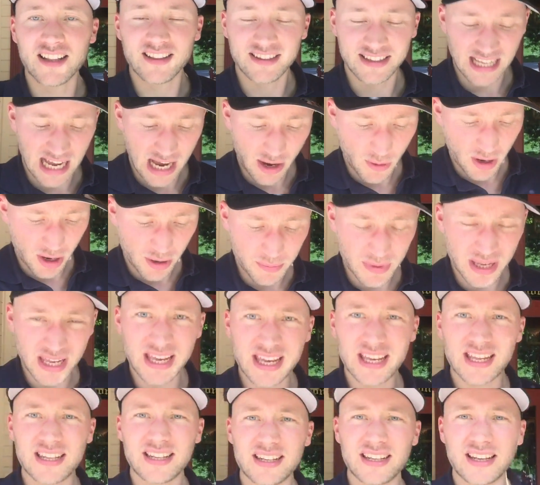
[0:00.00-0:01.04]
Now I'm
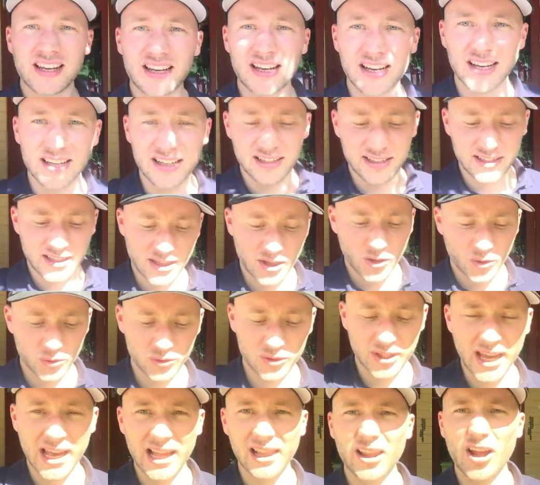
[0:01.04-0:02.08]
in
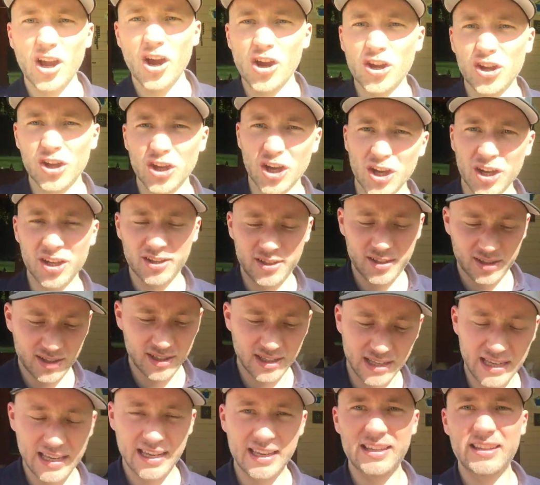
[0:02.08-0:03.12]
Hotel Øye
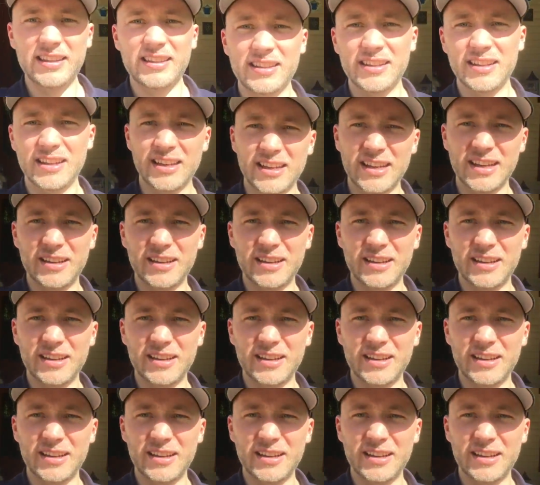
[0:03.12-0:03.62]
in